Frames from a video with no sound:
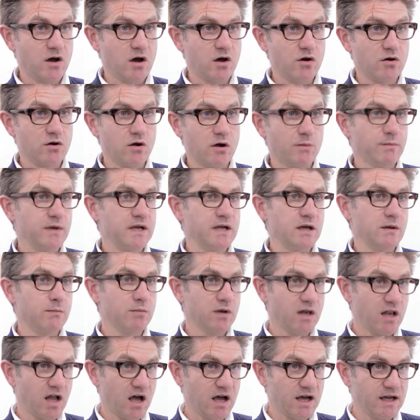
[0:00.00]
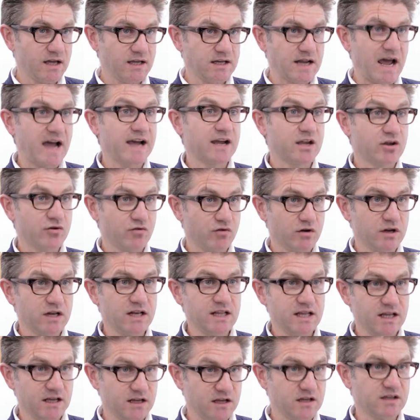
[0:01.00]
are being applied
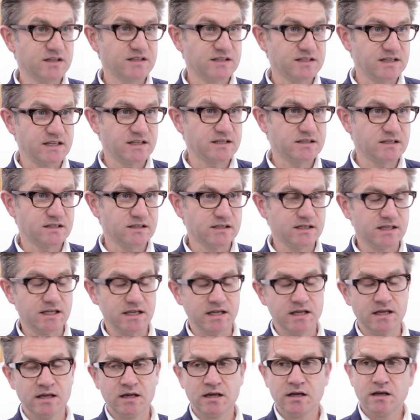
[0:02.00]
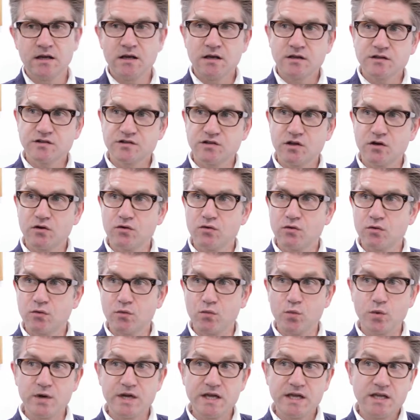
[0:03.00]
accurately and consistently. So
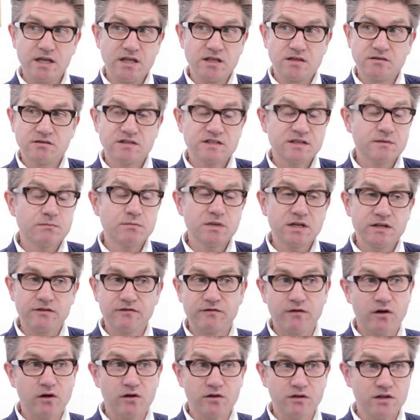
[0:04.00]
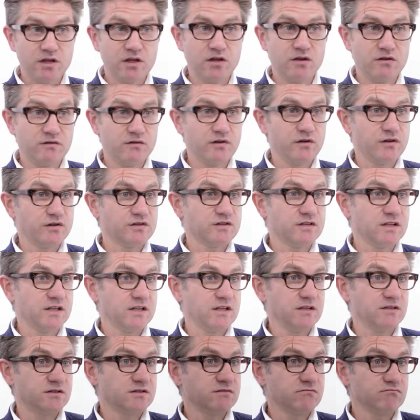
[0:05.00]
we simply follow the
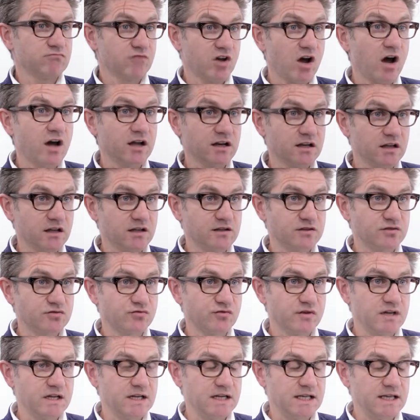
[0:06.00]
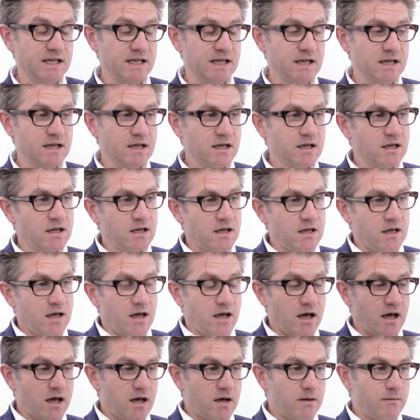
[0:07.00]
university's guidelines, really.
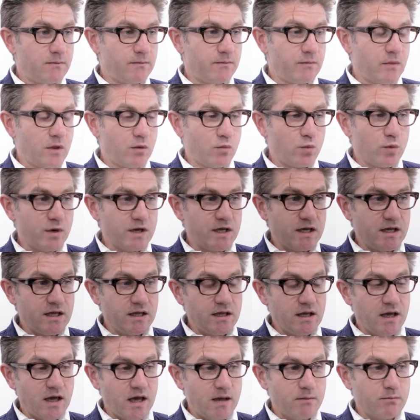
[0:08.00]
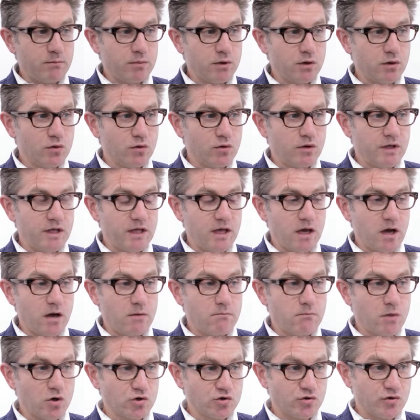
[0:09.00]
We employ a
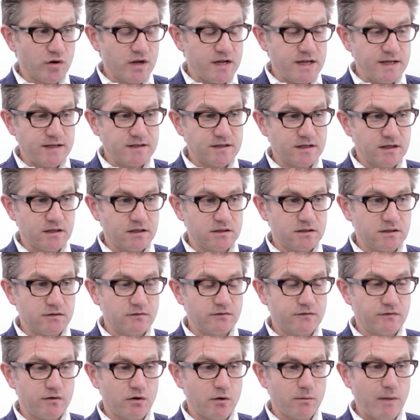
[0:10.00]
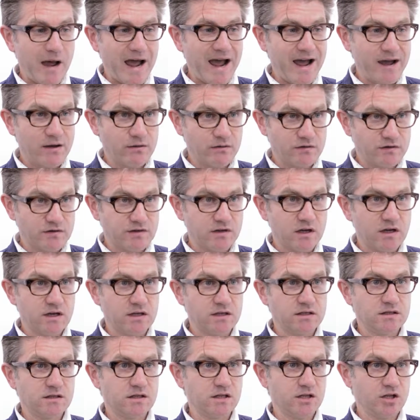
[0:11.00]
moderator from
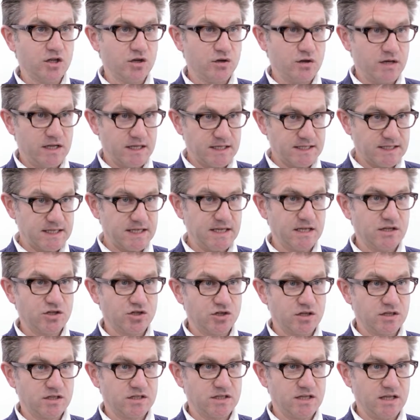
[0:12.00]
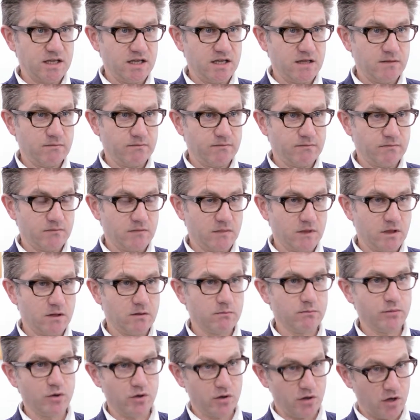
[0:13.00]
outside the unit teaching team,
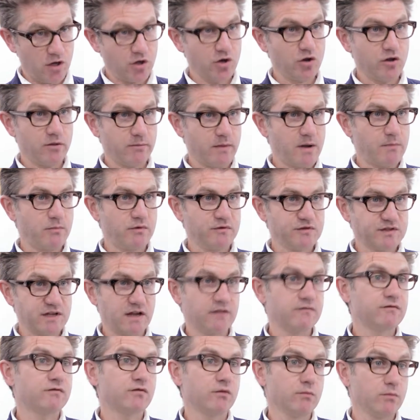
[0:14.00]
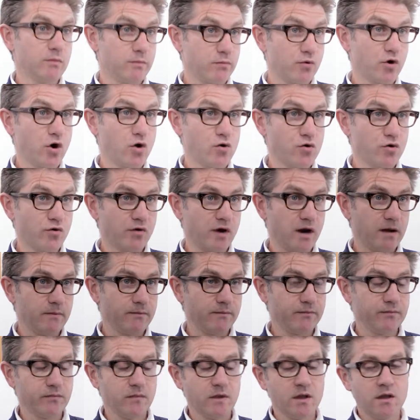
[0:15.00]
but another member of staff from the
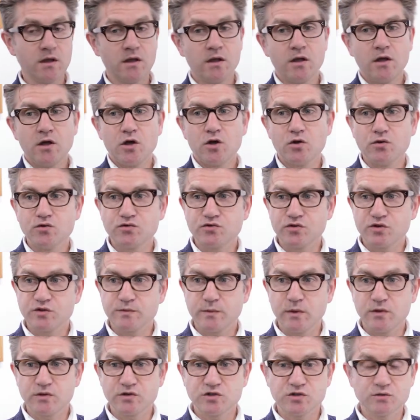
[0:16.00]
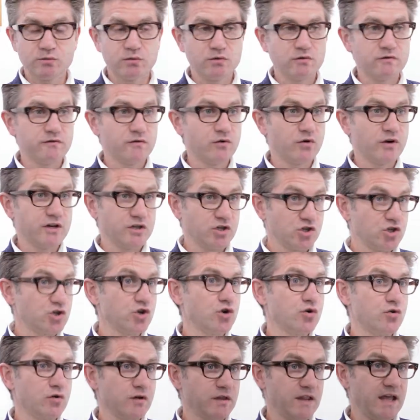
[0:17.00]
programme, who's responsible for
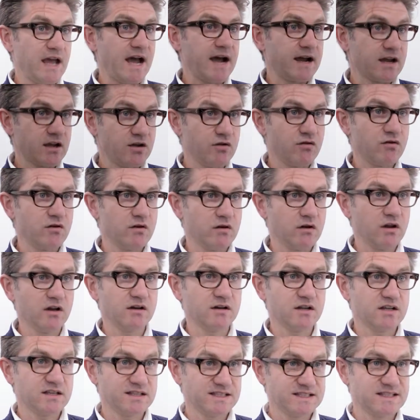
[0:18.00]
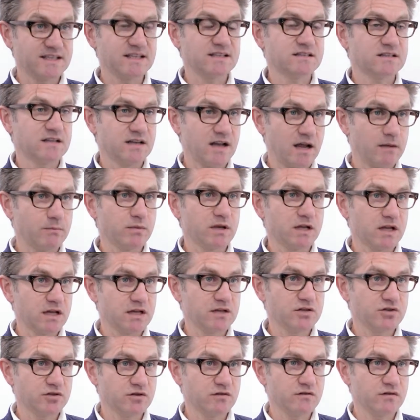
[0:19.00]
ensuring the accurate and consistent
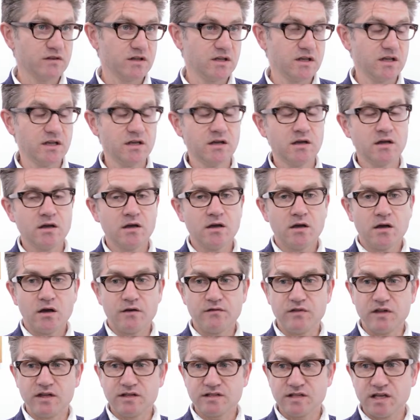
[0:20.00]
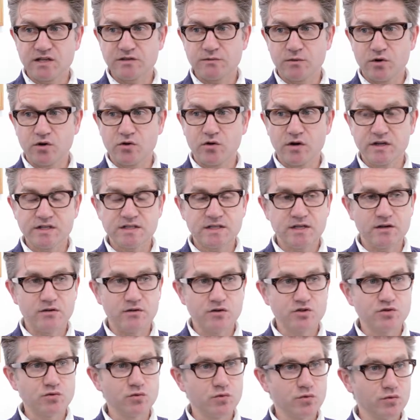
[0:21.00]
application of the assessment
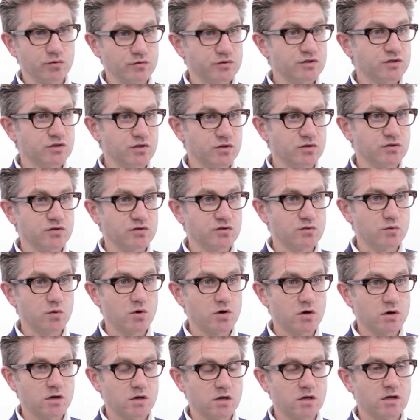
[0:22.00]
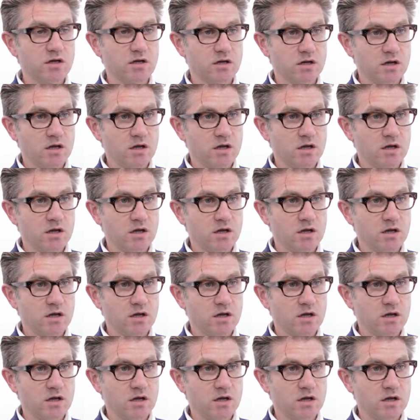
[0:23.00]
criteria to all students' work.